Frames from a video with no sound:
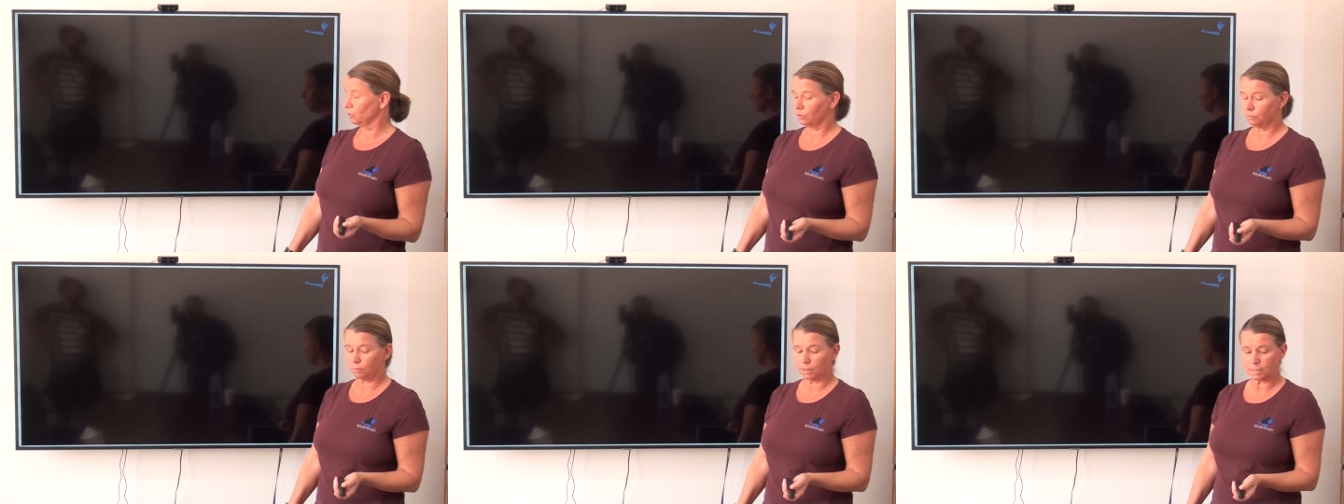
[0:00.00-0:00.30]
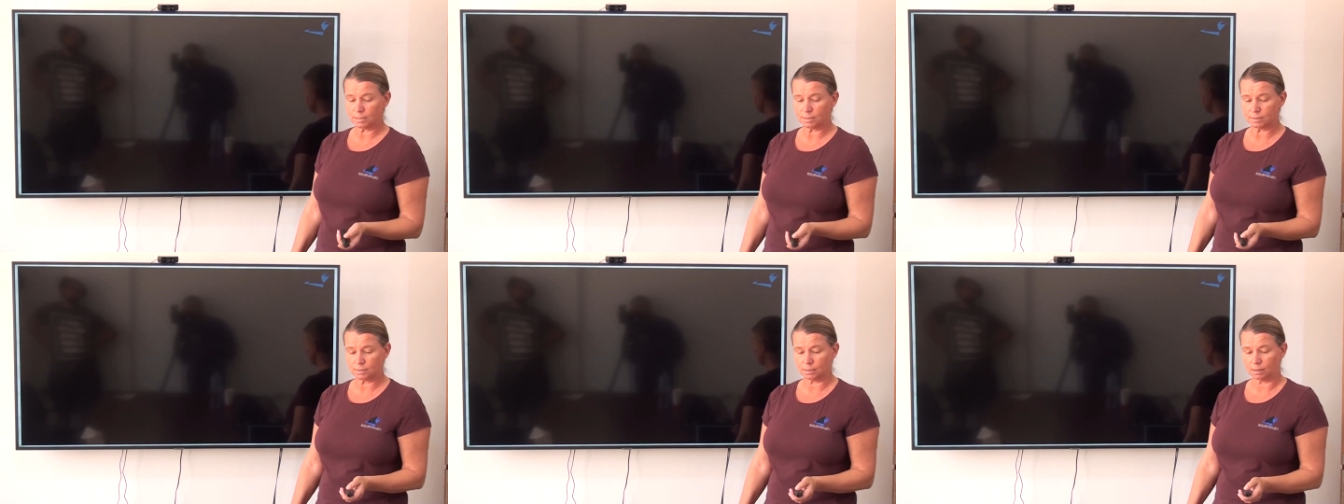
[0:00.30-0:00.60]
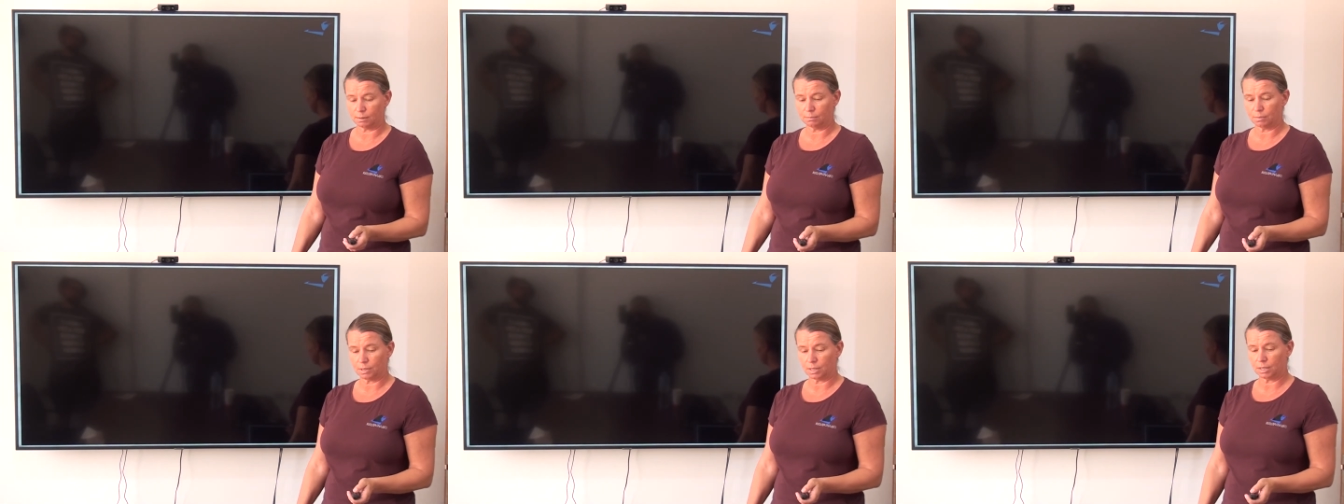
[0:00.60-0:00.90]
threaten
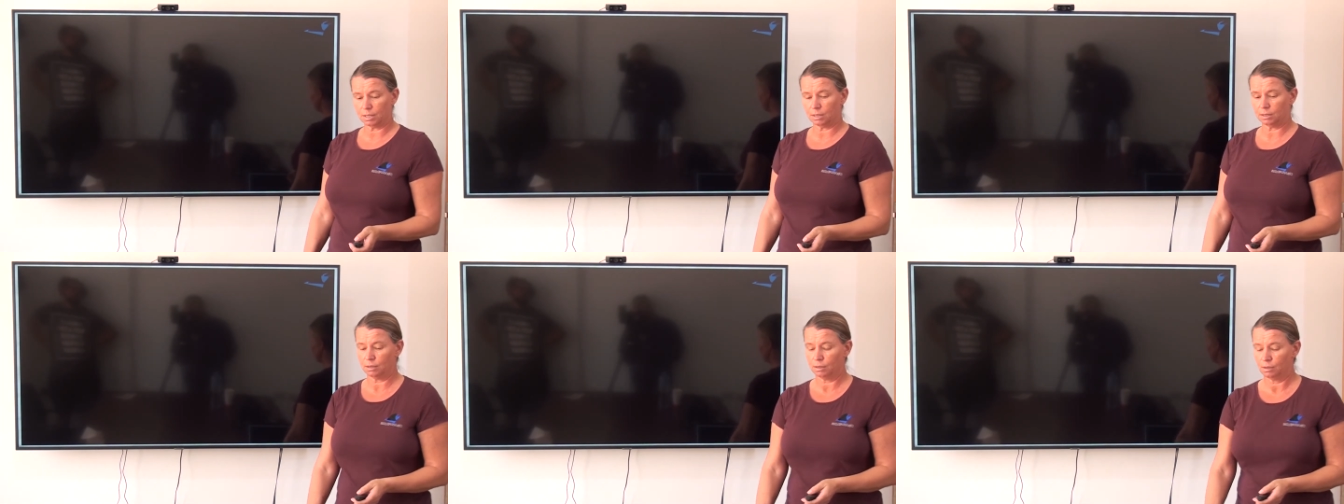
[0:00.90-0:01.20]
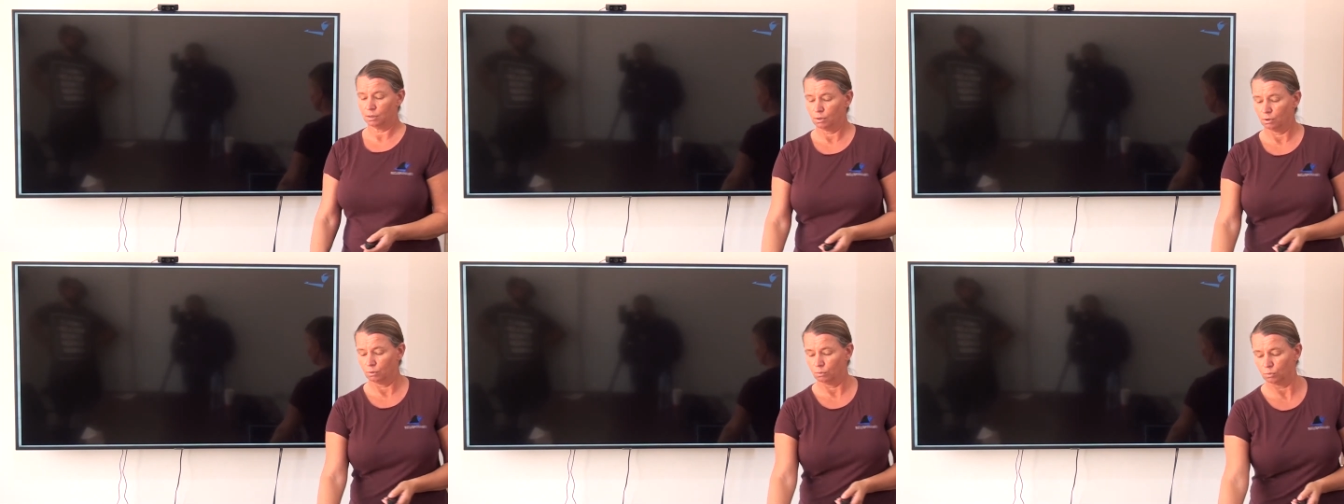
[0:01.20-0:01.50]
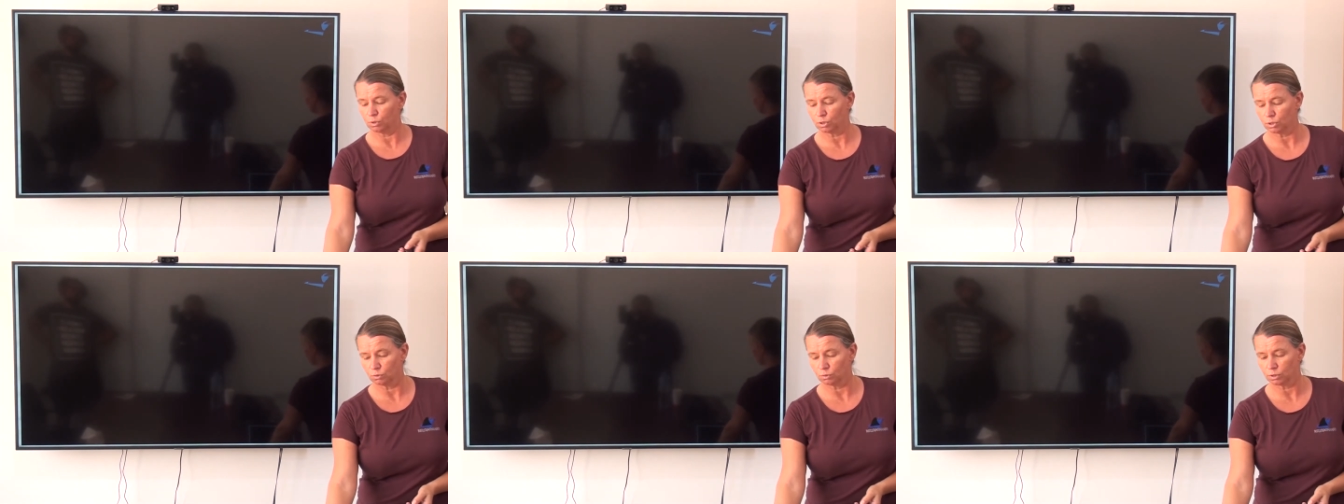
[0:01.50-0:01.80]
somebody
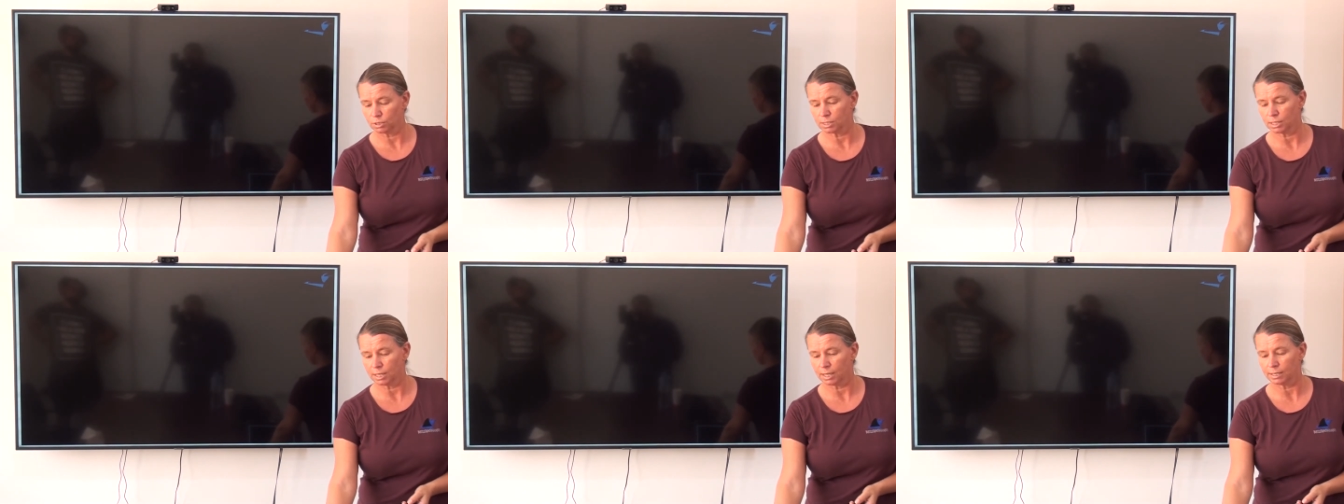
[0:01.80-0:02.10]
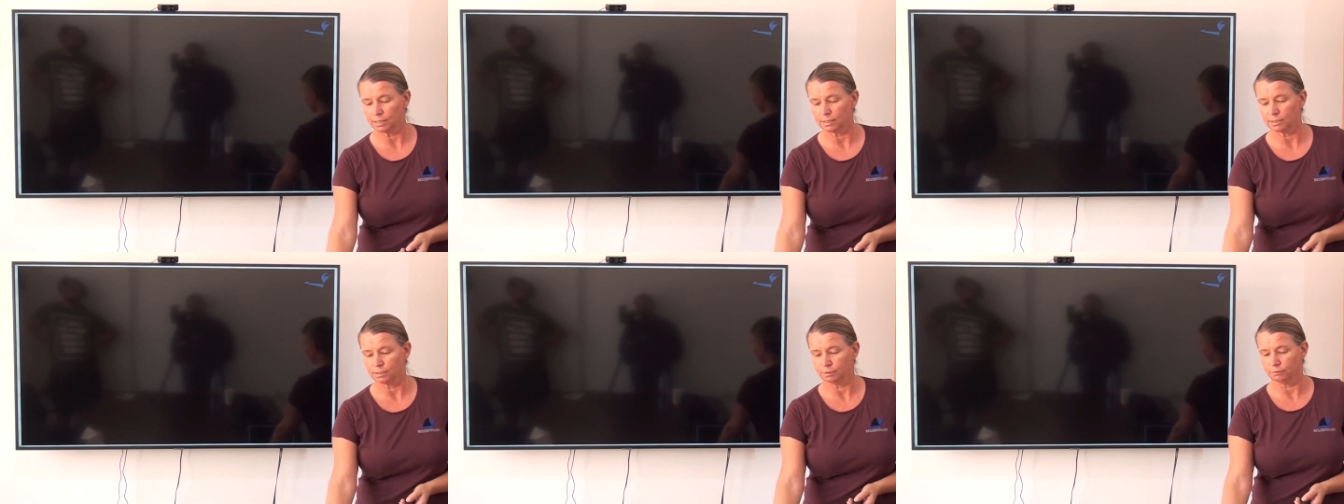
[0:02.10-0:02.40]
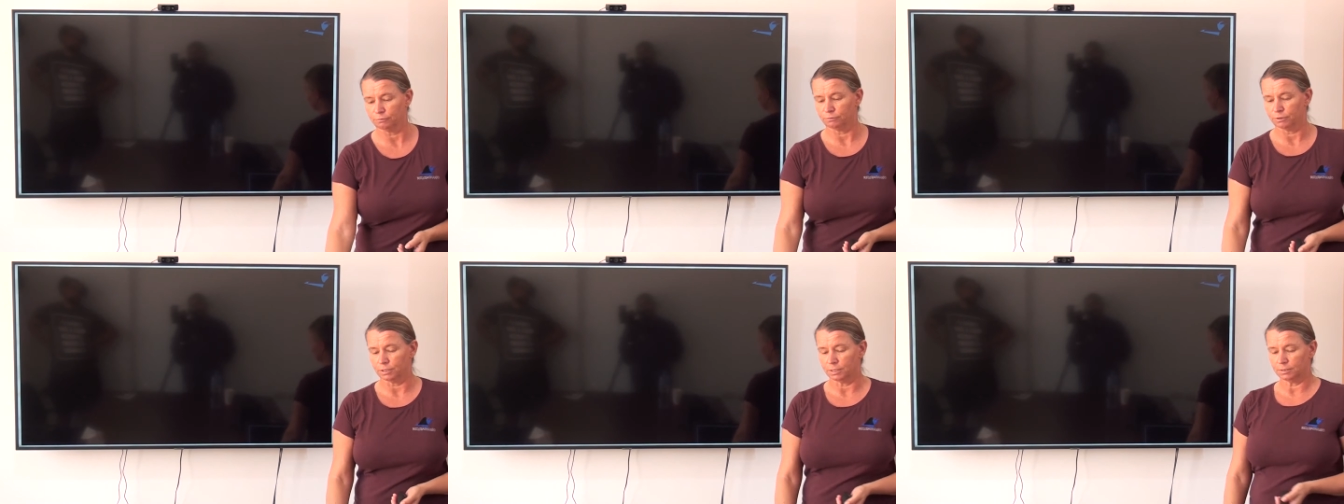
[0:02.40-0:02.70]
would look slightly
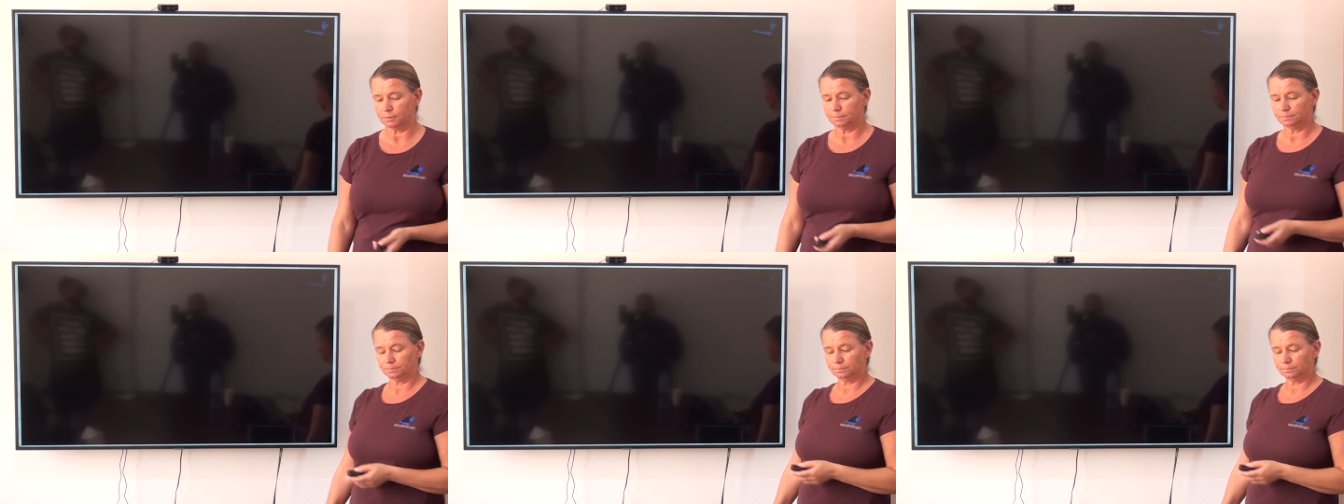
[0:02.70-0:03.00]
different.